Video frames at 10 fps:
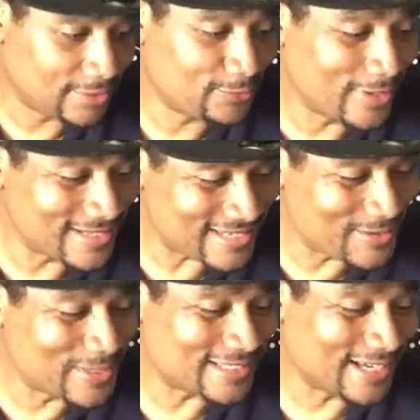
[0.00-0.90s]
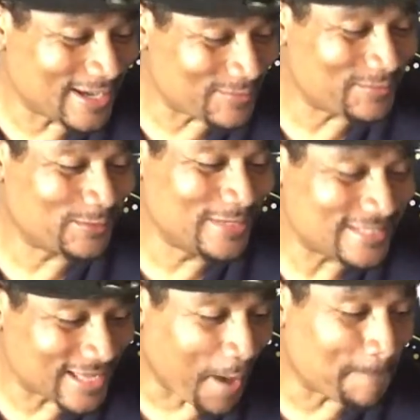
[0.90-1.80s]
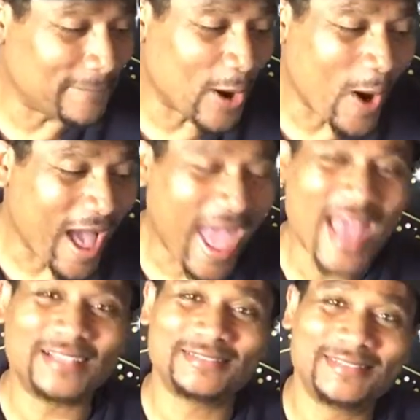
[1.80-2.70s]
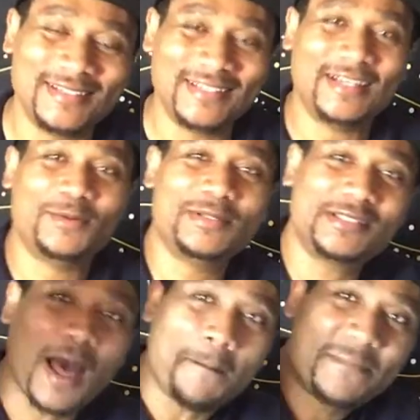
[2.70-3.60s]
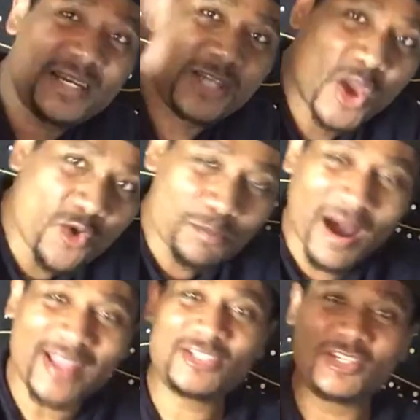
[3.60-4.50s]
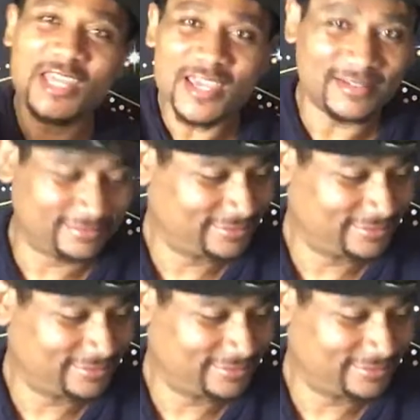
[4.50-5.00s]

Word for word: Rizzy, what's up? What's up, boy? What's up, cute My G?